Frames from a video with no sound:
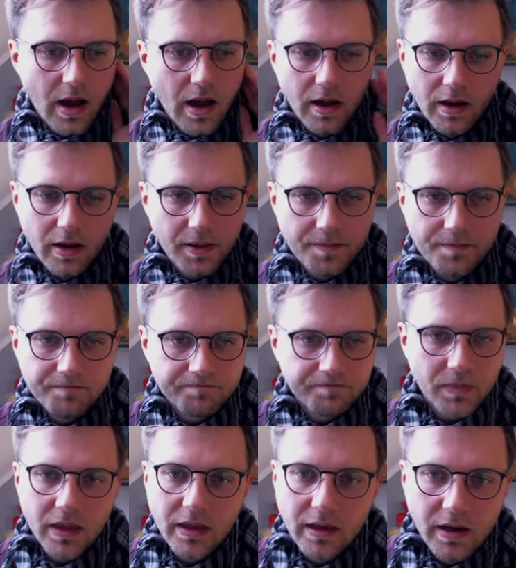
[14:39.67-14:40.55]
um,
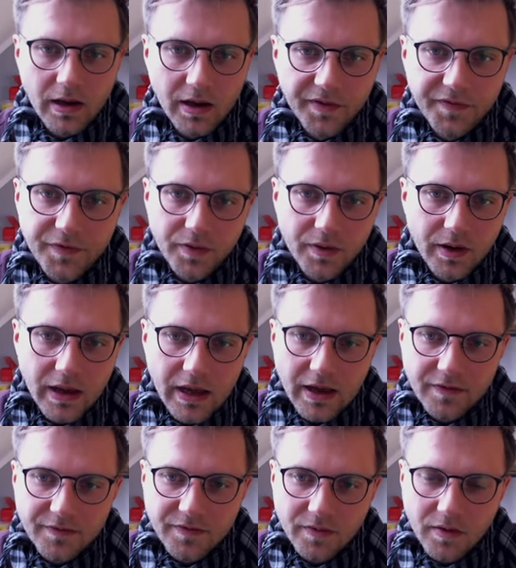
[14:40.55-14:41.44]
yeah if you
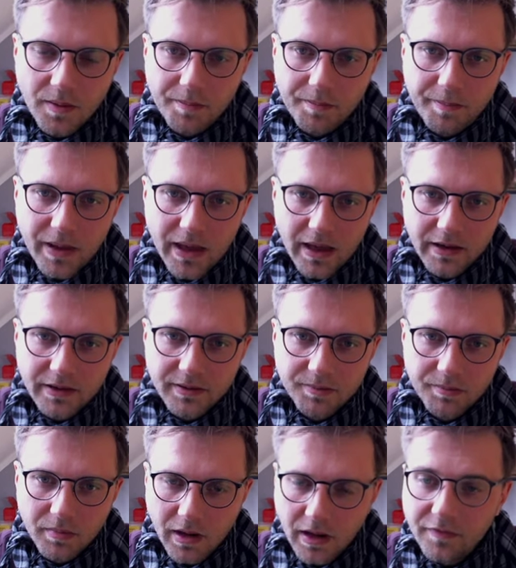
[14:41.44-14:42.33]
have a
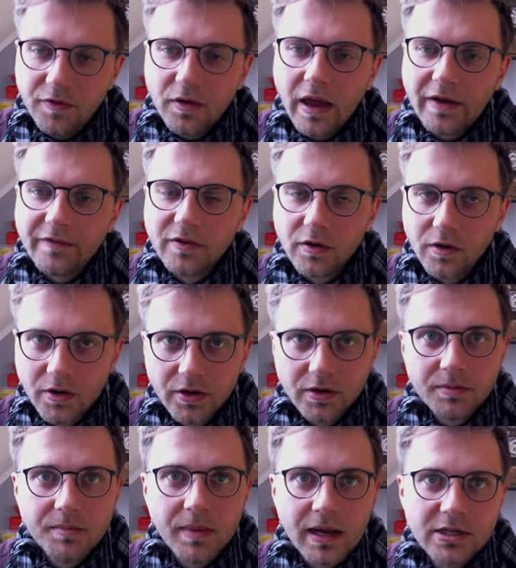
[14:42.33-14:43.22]
bad if you have a
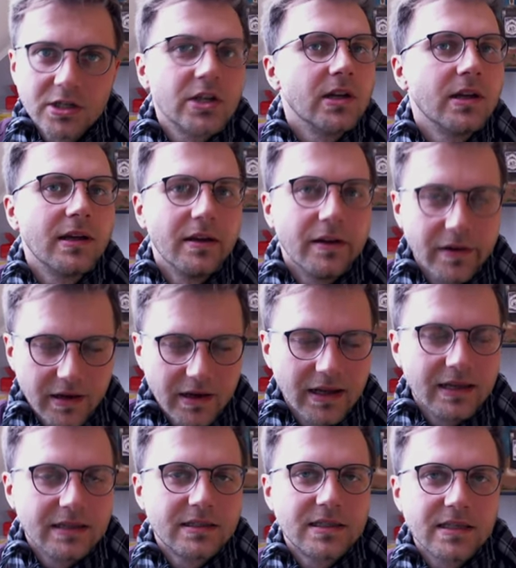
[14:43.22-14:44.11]
good mesh
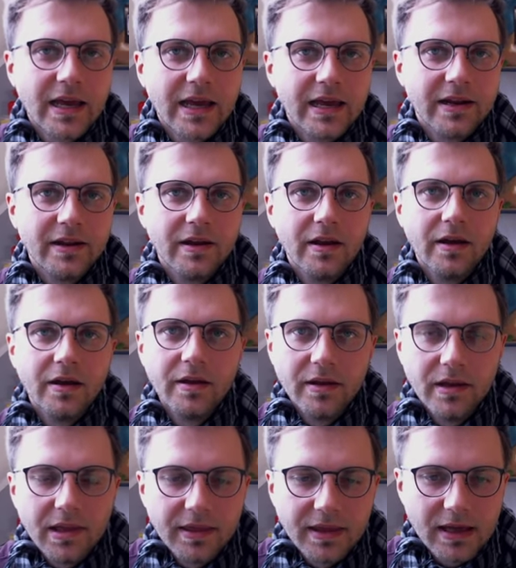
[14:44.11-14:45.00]
let's say it in, a,
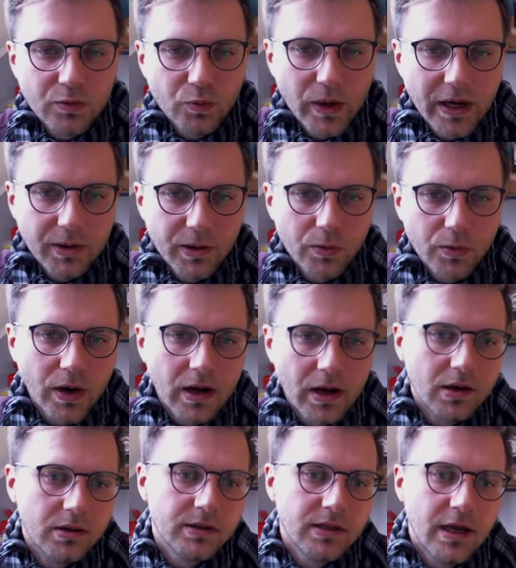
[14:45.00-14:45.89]
in that way
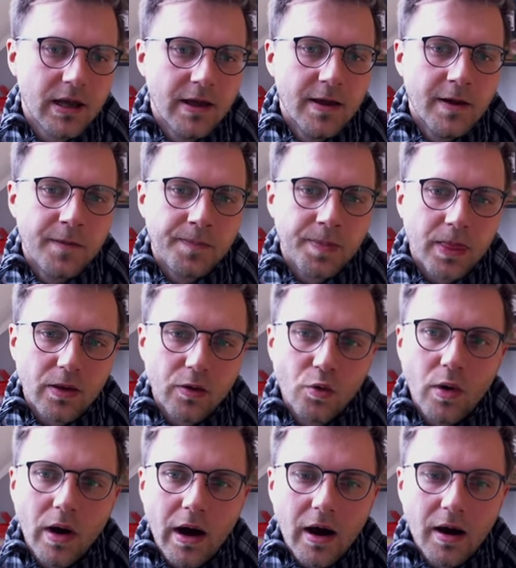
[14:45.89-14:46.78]
around
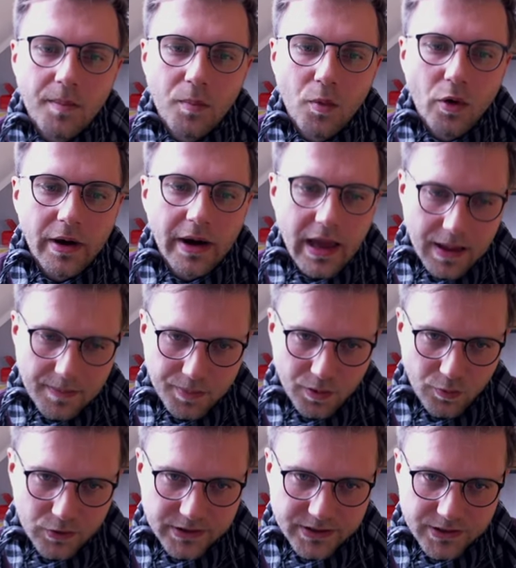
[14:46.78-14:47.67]
you are more happy
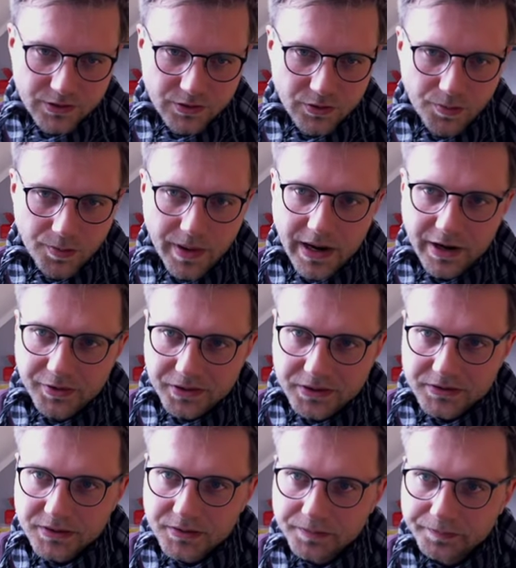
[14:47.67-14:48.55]
with your
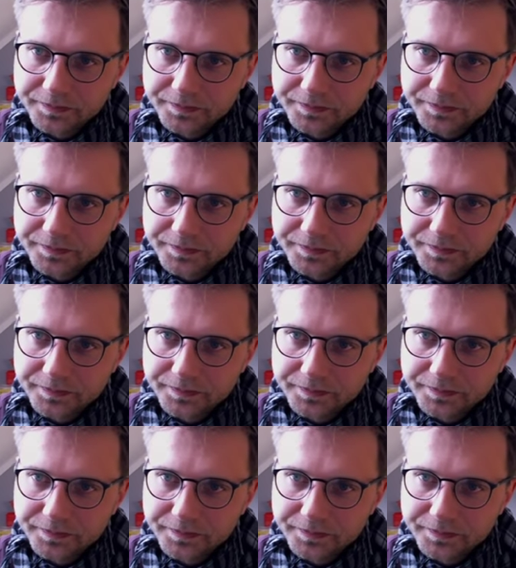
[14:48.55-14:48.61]
numerics